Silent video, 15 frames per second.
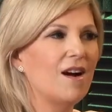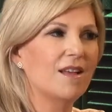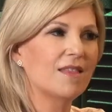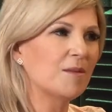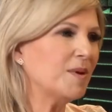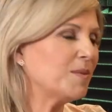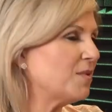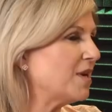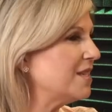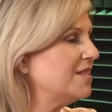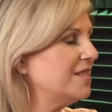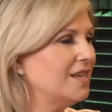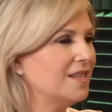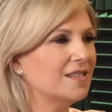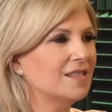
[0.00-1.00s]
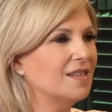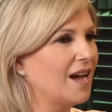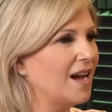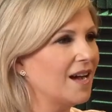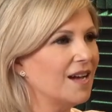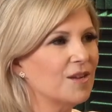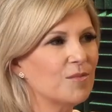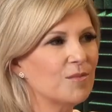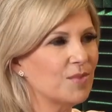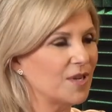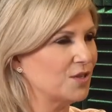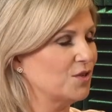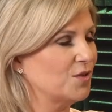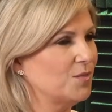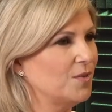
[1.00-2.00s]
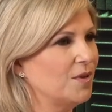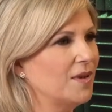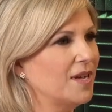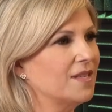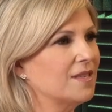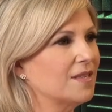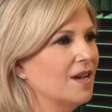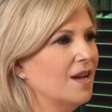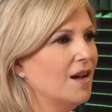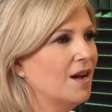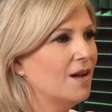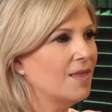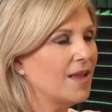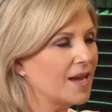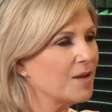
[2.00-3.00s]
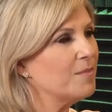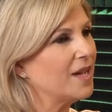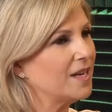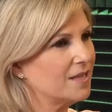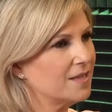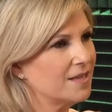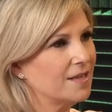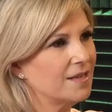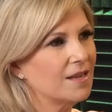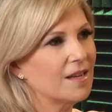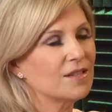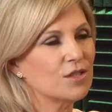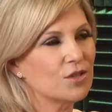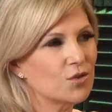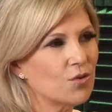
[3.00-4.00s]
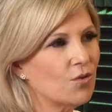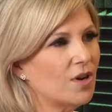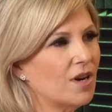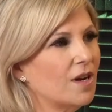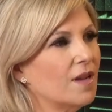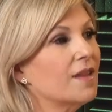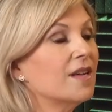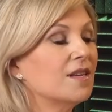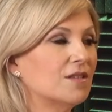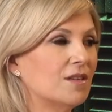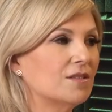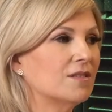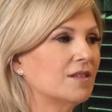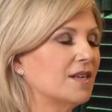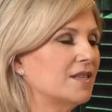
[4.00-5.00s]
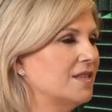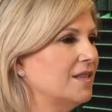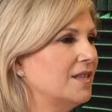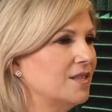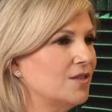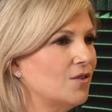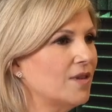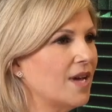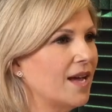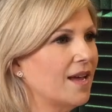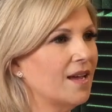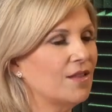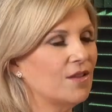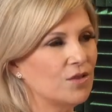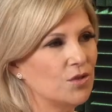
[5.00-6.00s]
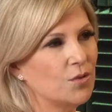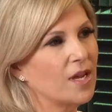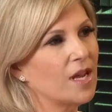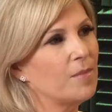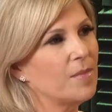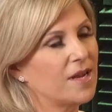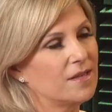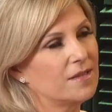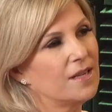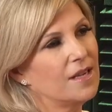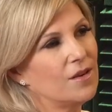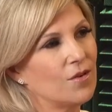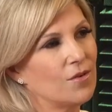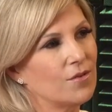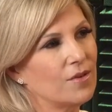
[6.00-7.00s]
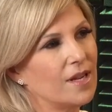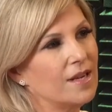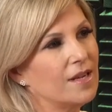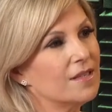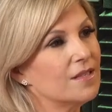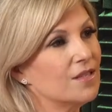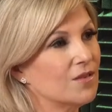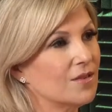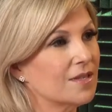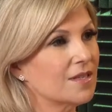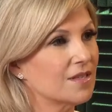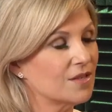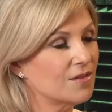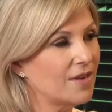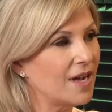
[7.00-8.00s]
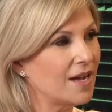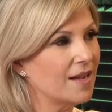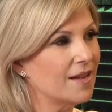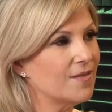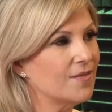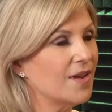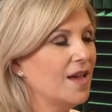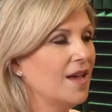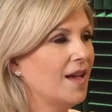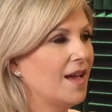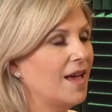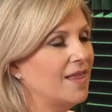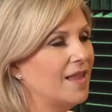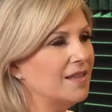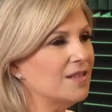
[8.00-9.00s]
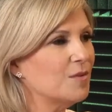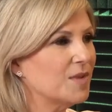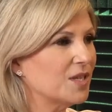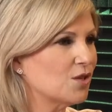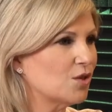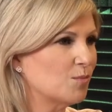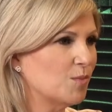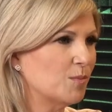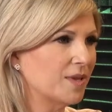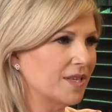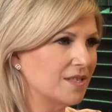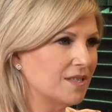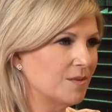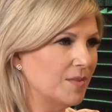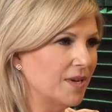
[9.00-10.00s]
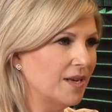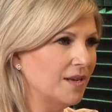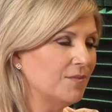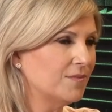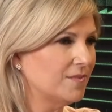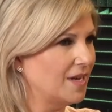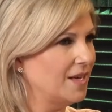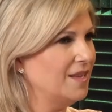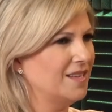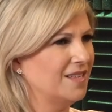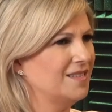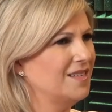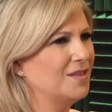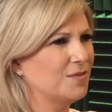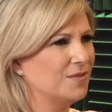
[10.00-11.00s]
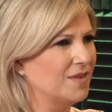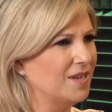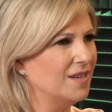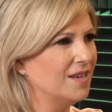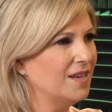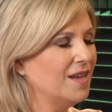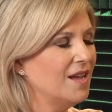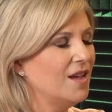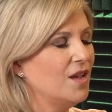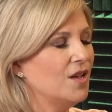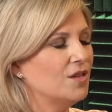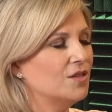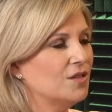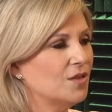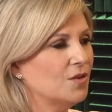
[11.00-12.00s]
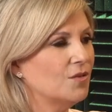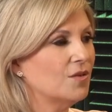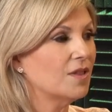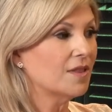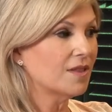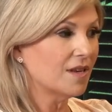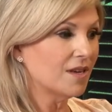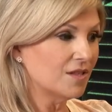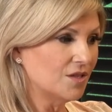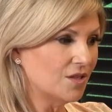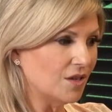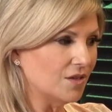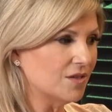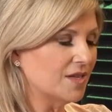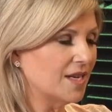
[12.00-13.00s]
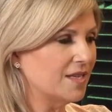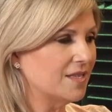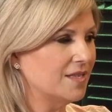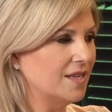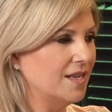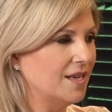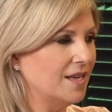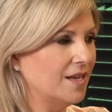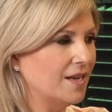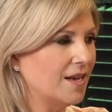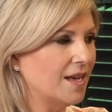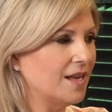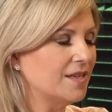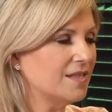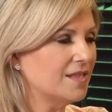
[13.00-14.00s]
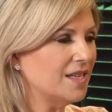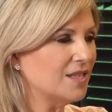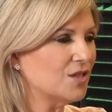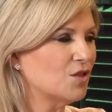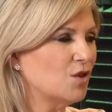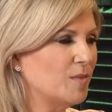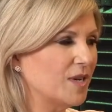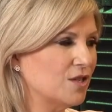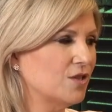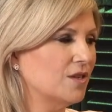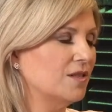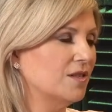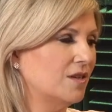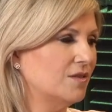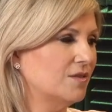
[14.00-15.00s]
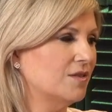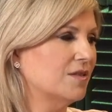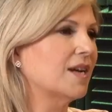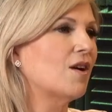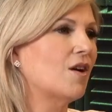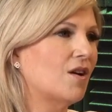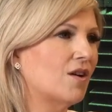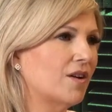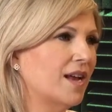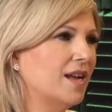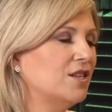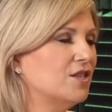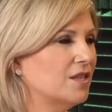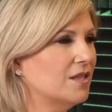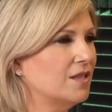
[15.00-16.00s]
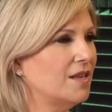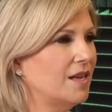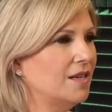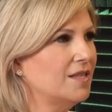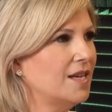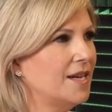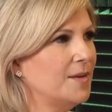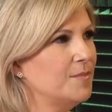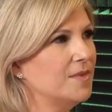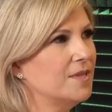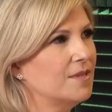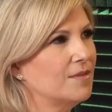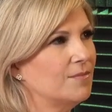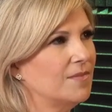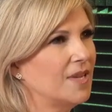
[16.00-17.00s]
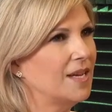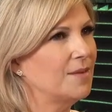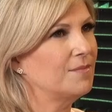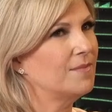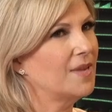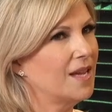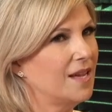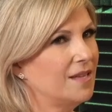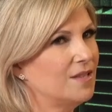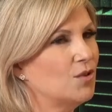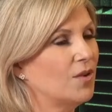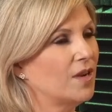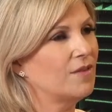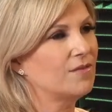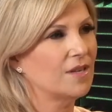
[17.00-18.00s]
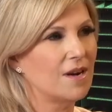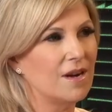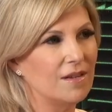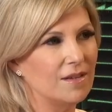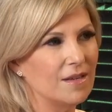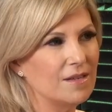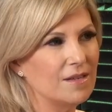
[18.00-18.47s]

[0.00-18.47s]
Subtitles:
The people I see, it's not pleasurable. It's like medicine. It's a chore. The adults that I see, they don't like it. They're doing it because they know they need to do it to survive. And that's a miserable place to be, right? That's not fun. So the adults that I see, and it's not so much adults like our age, it's a lot of times like kids going off to college.